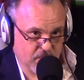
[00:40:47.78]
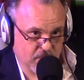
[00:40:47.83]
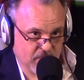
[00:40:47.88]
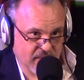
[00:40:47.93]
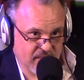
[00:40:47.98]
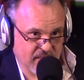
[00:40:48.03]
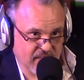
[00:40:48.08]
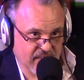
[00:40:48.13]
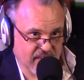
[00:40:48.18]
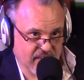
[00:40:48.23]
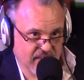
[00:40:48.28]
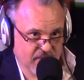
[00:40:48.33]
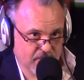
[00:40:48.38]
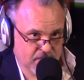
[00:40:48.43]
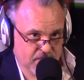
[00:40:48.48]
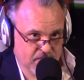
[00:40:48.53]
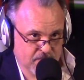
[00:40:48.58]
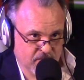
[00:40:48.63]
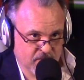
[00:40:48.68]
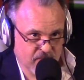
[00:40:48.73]
in there. Oh,
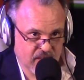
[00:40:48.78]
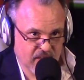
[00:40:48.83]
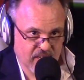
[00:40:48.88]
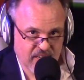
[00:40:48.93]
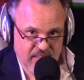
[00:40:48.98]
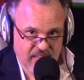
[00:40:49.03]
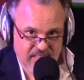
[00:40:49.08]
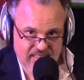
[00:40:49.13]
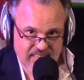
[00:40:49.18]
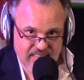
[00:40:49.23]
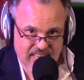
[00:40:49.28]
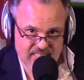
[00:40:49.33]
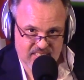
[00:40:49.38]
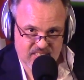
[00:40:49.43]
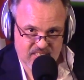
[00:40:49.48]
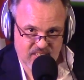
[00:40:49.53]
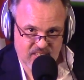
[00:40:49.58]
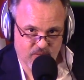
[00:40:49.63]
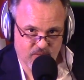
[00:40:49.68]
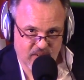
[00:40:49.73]
boy
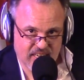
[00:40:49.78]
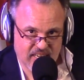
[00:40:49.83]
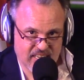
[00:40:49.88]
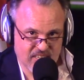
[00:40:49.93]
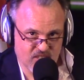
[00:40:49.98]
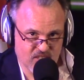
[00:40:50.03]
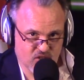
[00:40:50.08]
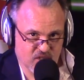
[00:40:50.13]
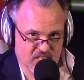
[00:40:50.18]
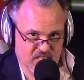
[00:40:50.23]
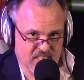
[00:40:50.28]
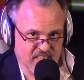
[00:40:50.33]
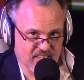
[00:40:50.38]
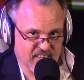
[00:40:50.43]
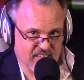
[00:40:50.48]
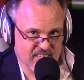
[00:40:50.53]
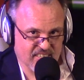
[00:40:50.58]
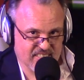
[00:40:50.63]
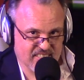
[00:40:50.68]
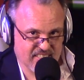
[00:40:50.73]
that's a really interesting
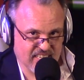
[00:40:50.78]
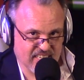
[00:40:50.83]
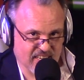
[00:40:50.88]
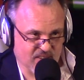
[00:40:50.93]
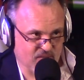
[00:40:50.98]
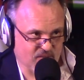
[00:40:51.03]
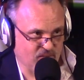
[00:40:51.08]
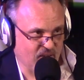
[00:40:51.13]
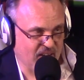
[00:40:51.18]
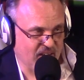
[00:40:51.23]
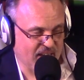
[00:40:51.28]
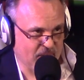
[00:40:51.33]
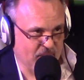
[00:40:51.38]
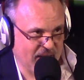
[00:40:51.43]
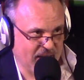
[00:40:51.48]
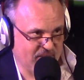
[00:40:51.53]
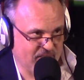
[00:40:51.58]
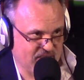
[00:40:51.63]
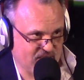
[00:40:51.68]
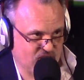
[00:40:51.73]
kind of second rhyme.
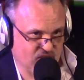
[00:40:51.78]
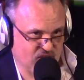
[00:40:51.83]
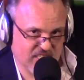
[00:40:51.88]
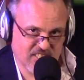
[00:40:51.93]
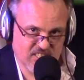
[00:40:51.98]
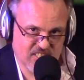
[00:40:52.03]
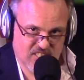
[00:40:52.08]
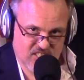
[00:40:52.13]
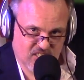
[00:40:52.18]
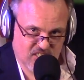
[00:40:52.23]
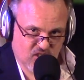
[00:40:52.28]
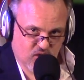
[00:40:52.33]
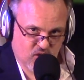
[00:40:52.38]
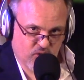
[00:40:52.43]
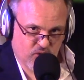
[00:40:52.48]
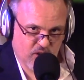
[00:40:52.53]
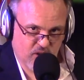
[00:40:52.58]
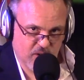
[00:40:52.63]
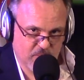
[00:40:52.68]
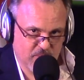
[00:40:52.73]
How he's tried to just
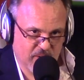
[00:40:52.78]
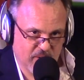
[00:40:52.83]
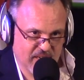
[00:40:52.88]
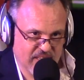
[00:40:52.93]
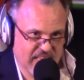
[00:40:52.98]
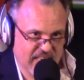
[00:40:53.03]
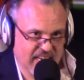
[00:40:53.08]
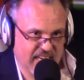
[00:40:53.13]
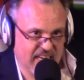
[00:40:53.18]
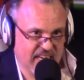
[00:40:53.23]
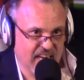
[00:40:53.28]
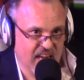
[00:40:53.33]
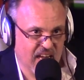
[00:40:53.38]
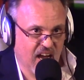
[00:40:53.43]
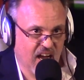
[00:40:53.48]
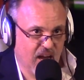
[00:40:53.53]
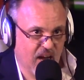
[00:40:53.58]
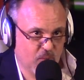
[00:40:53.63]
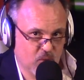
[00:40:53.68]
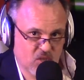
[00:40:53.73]
crowbar that in.
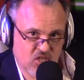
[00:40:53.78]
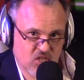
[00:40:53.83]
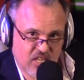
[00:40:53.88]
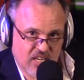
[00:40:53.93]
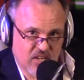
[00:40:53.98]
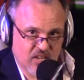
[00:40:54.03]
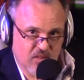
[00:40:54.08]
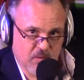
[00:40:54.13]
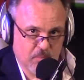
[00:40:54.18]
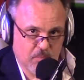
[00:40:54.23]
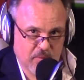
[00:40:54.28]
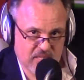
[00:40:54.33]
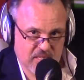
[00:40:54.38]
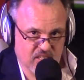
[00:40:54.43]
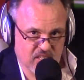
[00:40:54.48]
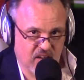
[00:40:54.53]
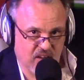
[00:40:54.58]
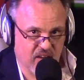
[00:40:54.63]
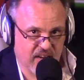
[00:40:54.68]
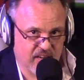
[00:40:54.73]
I will tell you the
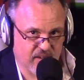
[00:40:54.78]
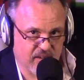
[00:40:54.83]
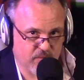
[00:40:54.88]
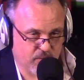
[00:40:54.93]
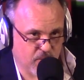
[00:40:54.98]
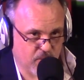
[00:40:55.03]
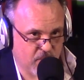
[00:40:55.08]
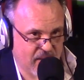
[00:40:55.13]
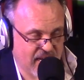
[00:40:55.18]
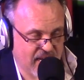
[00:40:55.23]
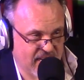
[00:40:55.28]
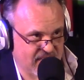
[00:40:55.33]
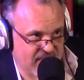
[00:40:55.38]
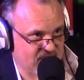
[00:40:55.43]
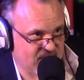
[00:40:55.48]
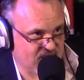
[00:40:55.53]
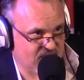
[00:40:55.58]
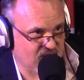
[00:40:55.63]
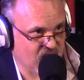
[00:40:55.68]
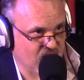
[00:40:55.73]
best line from any
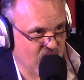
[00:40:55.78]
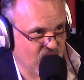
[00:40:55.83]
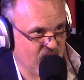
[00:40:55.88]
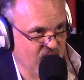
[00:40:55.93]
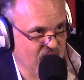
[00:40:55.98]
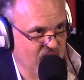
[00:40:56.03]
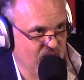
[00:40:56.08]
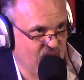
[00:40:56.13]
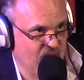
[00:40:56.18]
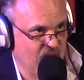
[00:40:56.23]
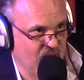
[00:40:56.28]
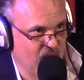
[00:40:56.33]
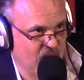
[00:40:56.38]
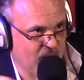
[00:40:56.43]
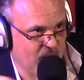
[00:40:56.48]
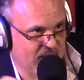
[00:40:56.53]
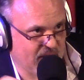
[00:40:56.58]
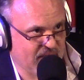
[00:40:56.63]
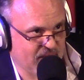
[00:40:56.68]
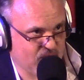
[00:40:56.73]
song
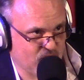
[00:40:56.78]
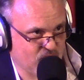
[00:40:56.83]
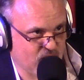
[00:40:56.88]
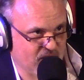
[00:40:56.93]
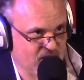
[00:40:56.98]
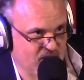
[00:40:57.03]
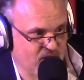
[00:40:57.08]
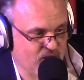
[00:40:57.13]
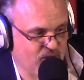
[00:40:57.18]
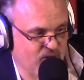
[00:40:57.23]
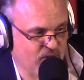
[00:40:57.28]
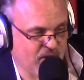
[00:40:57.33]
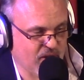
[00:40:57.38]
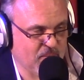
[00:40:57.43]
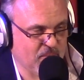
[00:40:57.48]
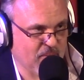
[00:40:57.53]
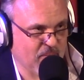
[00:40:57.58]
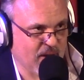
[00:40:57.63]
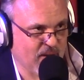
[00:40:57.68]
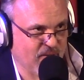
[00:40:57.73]
where they've tried to
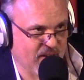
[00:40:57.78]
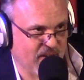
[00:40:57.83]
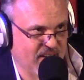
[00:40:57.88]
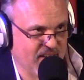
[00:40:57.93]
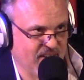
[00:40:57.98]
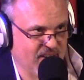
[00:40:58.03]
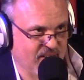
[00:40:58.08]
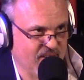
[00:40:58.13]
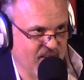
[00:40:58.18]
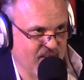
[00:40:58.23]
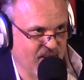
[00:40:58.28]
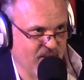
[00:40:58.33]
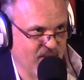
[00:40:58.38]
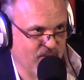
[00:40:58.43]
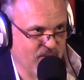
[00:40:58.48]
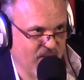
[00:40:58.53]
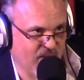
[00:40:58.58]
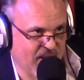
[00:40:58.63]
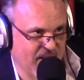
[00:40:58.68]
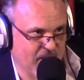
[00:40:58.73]
crowbar in a
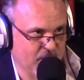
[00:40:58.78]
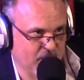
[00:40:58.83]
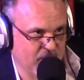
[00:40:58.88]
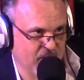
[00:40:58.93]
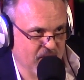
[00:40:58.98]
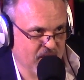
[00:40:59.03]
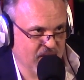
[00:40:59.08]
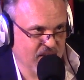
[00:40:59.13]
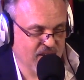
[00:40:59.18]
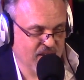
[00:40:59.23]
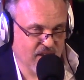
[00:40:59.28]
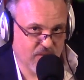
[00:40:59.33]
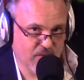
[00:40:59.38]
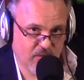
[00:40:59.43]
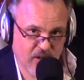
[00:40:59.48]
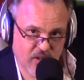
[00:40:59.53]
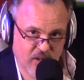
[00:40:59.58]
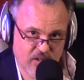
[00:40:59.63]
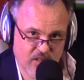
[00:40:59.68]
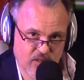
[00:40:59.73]
rhyme. Have
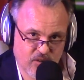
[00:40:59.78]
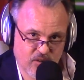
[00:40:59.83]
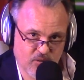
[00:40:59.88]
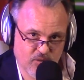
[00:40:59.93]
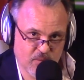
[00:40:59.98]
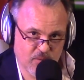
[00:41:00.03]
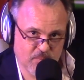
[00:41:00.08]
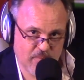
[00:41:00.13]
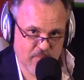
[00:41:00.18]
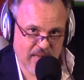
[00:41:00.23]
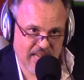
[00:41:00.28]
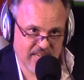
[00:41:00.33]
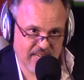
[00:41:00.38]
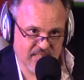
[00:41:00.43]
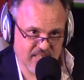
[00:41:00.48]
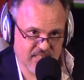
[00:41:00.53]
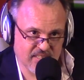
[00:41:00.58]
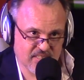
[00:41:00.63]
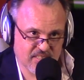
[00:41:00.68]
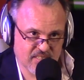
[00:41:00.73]
you heard of the group
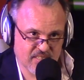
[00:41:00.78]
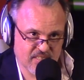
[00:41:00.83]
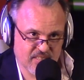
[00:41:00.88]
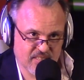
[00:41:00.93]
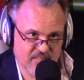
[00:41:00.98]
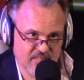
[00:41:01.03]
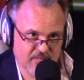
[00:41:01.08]
Madness? Yeah.